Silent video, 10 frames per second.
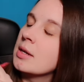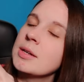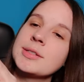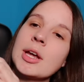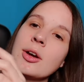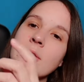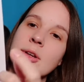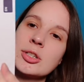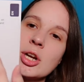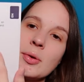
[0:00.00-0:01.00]
So
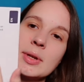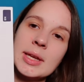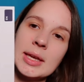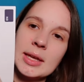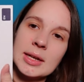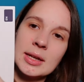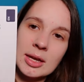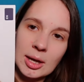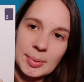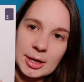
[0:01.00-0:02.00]
they're showing again
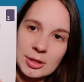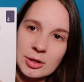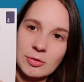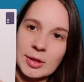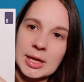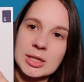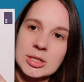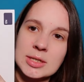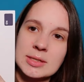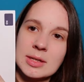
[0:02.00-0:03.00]
up here their flange
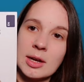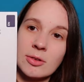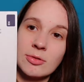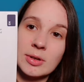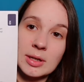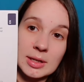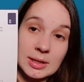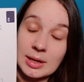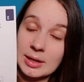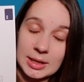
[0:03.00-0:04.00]
and stuff.
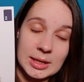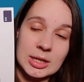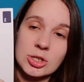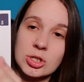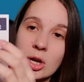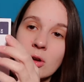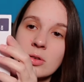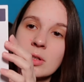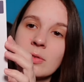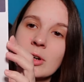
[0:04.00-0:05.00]
Again, it
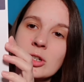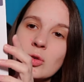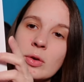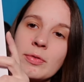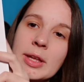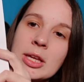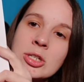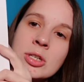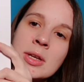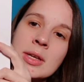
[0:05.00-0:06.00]
shows a very short
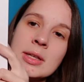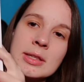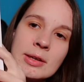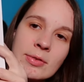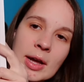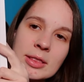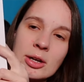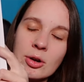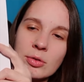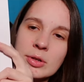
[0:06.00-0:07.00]
flange. They've got
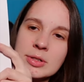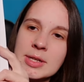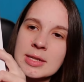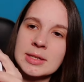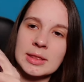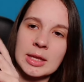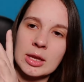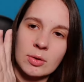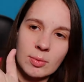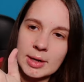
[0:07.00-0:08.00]
their own little sizing
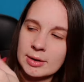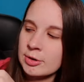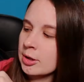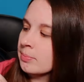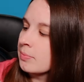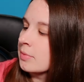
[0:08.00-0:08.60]
thing, whatever.